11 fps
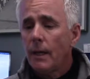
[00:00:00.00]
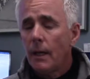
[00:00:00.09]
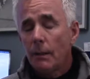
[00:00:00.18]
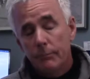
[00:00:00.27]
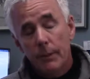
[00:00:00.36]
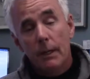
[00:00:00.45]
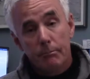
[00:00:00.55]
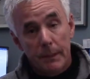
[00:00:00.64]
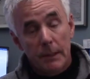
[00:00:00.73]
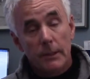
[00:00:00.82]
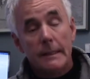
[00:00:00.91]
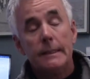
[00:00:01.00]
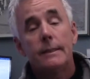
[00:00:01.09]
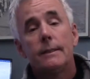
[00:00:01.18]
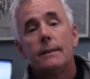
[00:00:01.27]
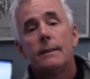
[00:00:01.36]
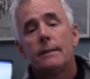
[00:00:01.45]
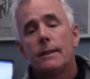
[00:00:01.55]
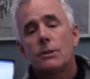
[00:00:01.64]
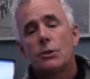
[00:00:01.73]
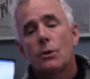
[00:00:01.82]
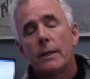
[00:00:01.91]
a building
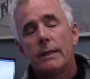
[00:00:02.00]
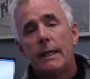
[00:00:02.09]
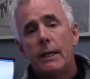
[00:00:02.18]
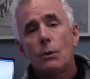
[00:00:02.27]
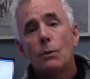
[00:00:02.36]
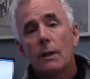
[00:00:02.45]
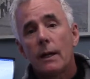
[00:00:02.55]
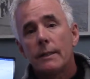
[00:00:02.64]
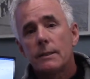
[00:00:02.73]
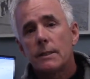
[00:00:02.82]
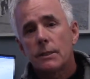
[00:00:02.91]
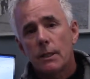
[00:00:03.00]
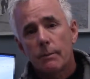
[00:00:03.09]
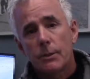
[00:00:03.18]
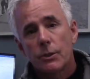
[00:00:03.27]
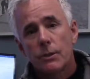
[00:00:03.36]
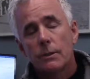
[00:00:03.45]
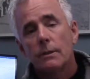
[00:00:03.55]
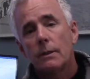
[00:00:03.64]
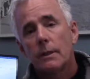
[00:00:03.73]
that's trying to equalize the temperature